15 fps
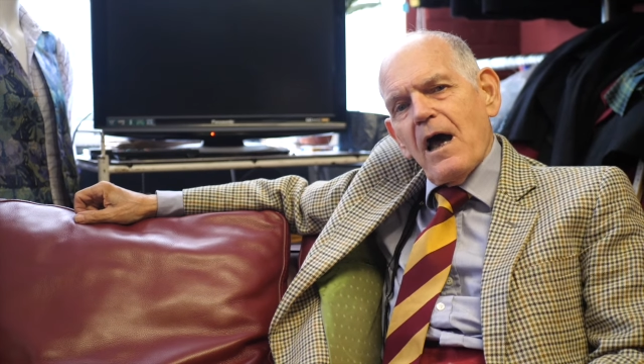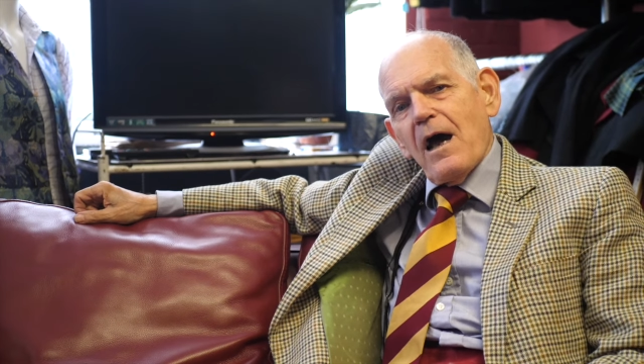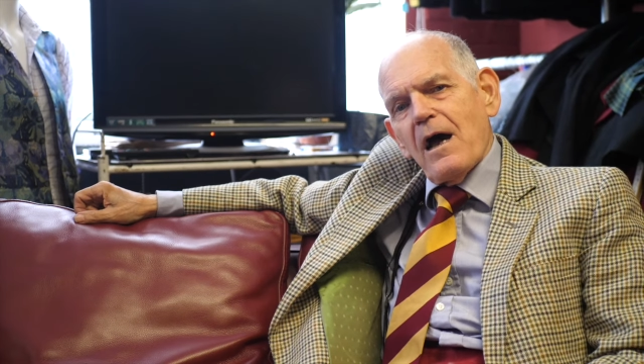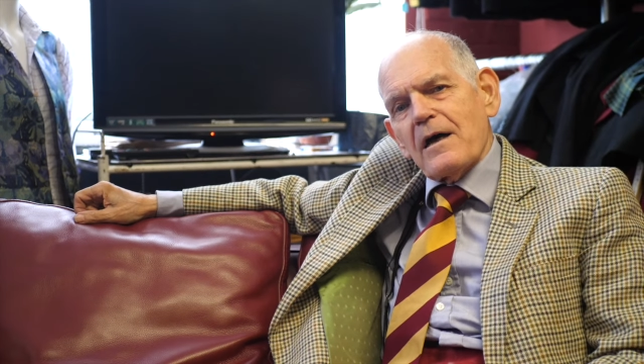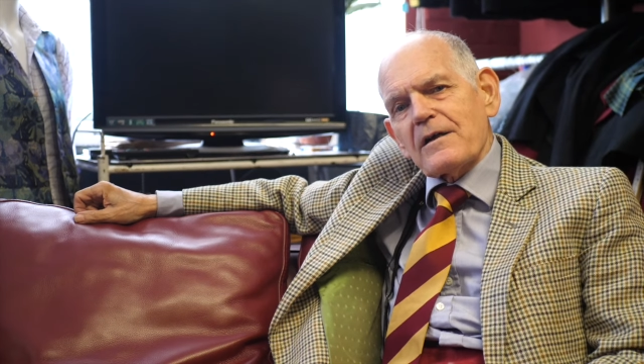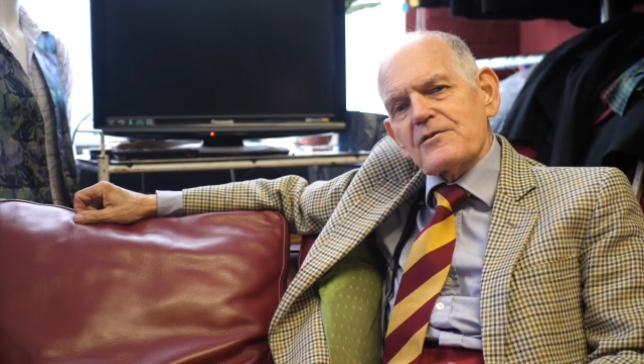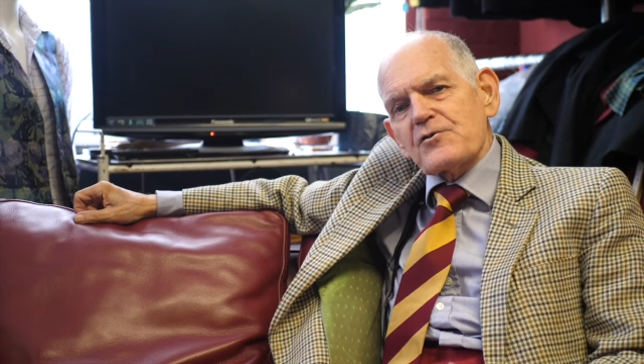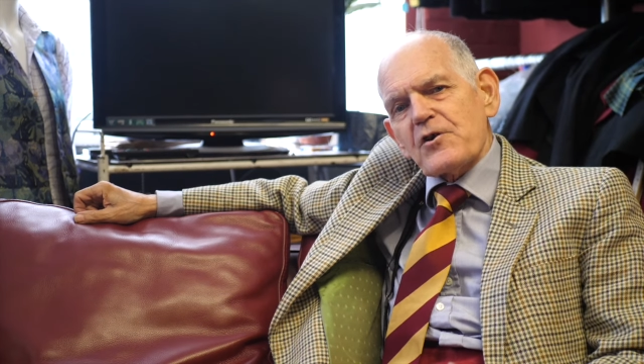
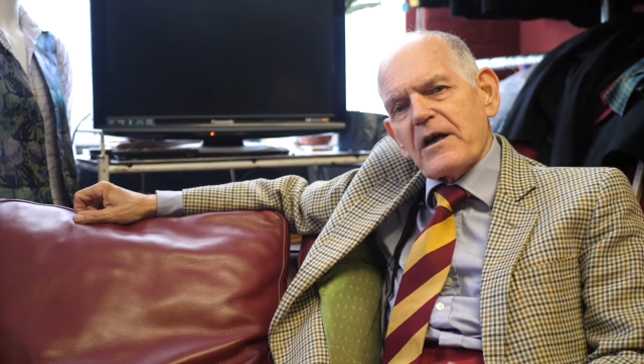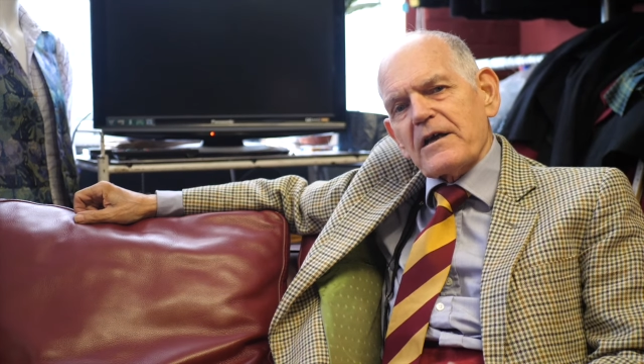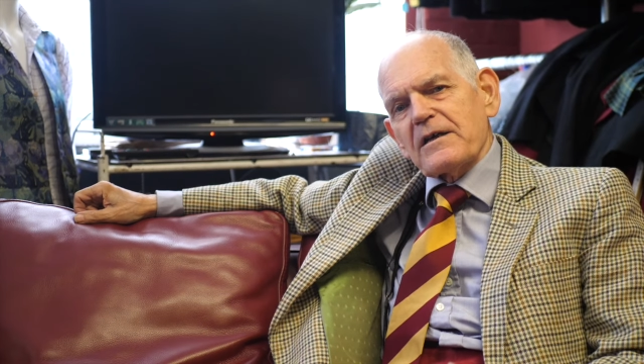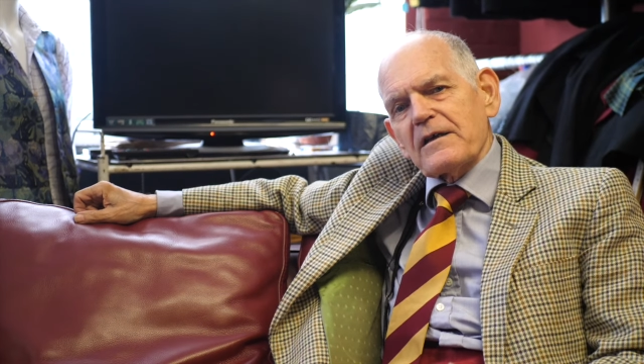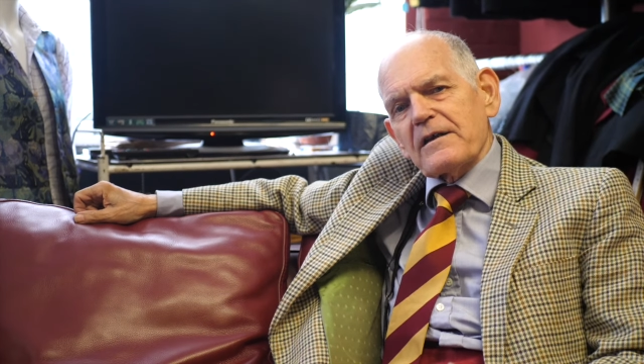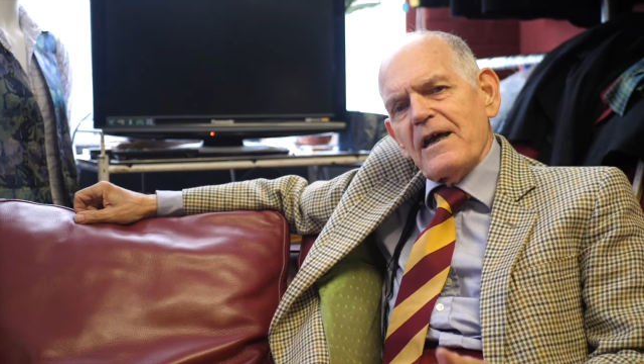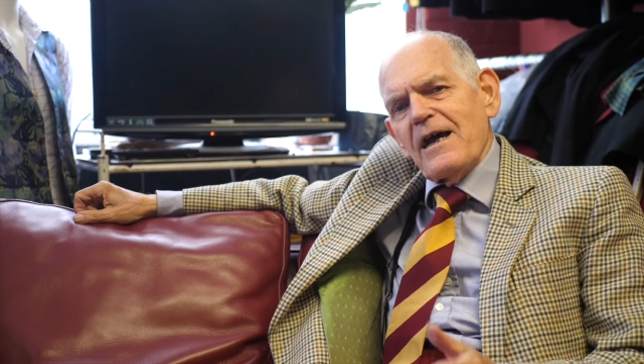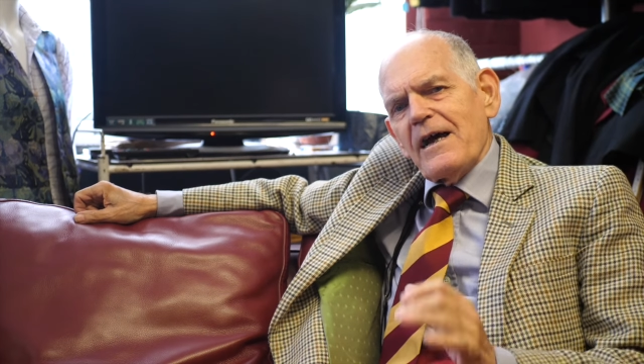and
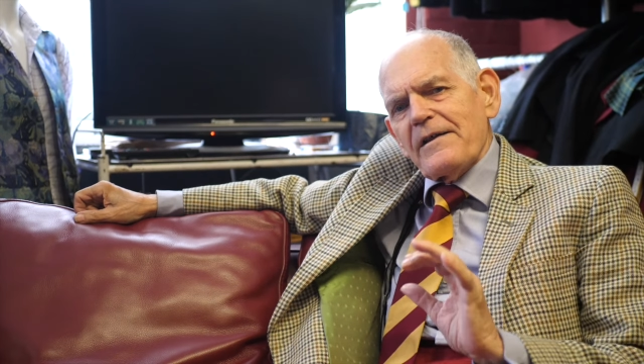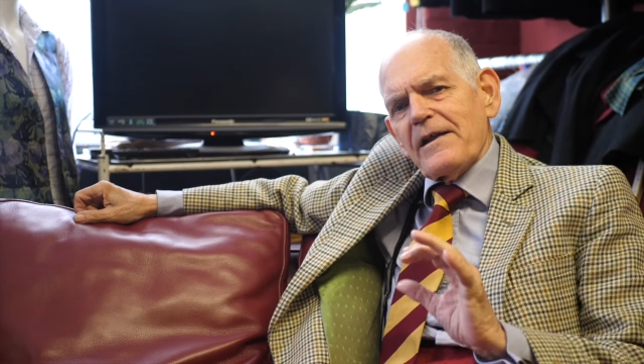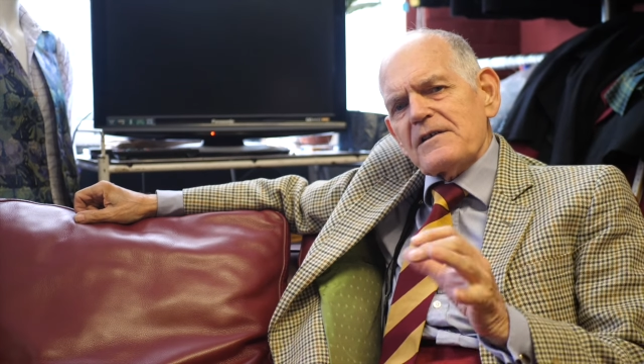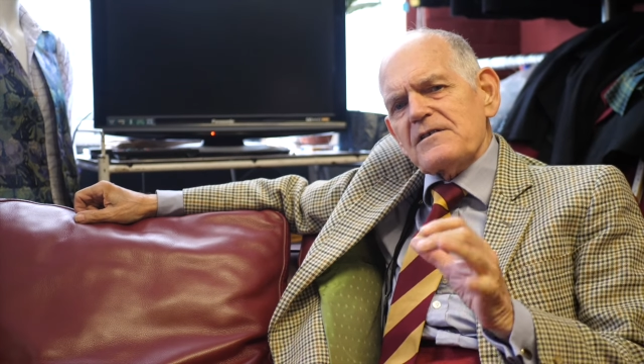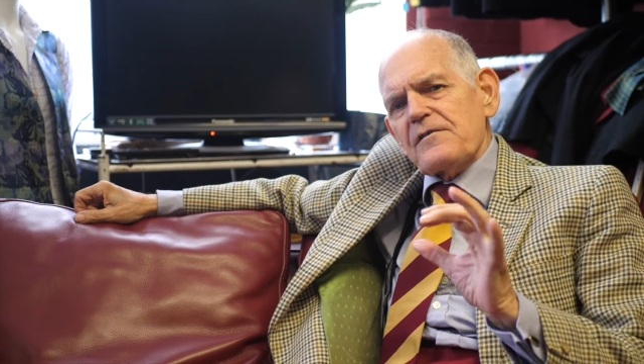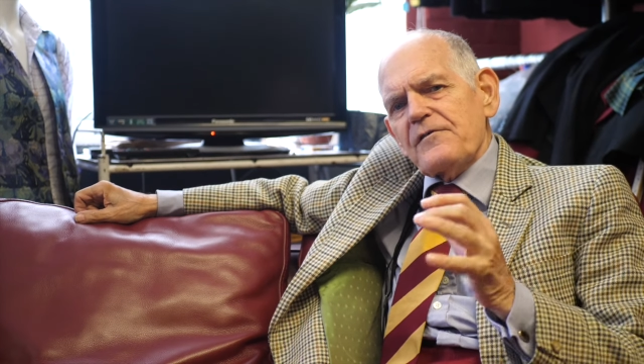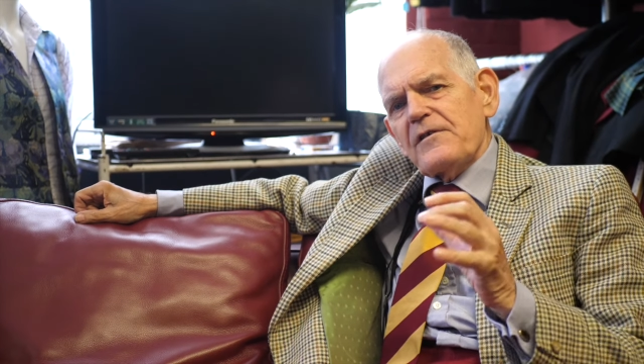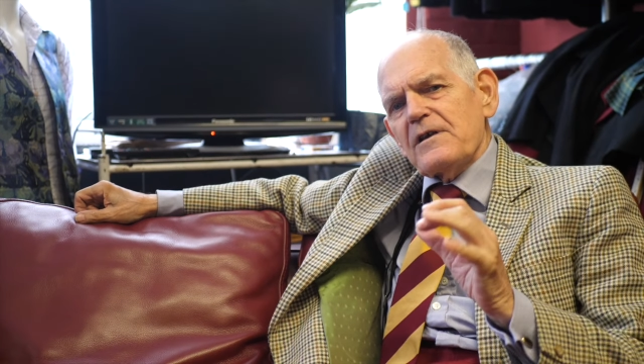jacket.
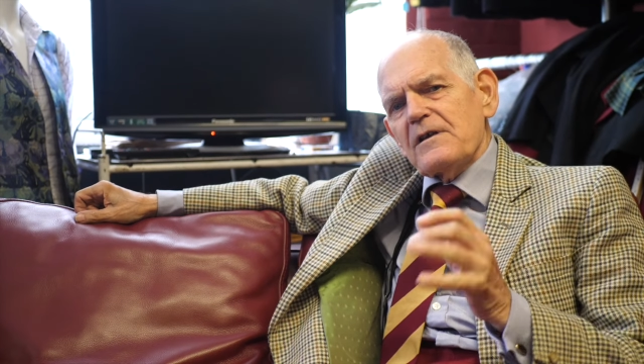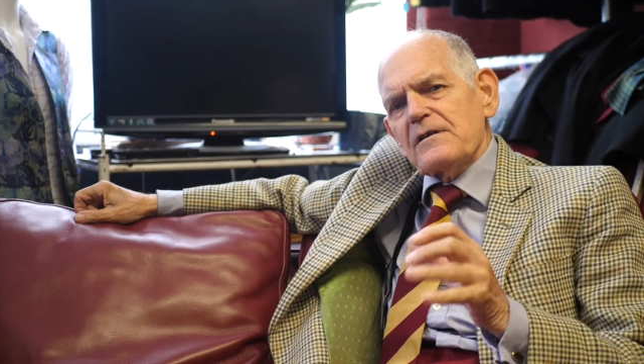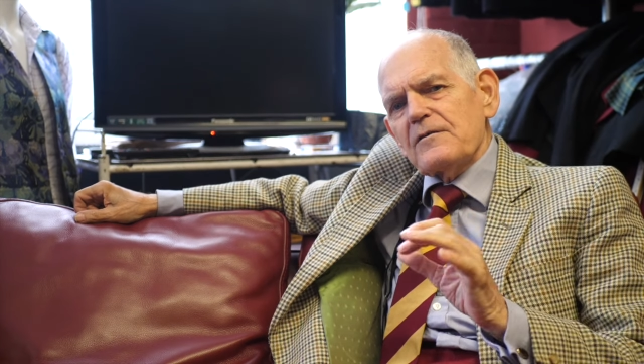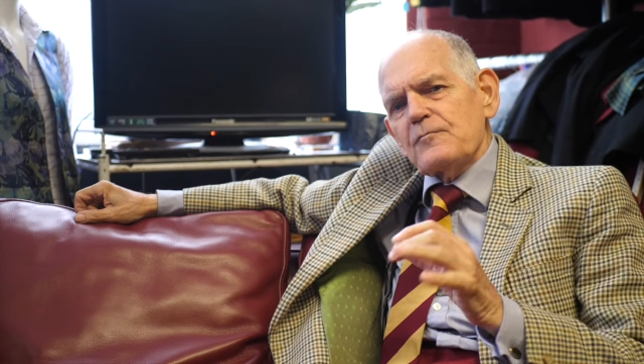That's a thing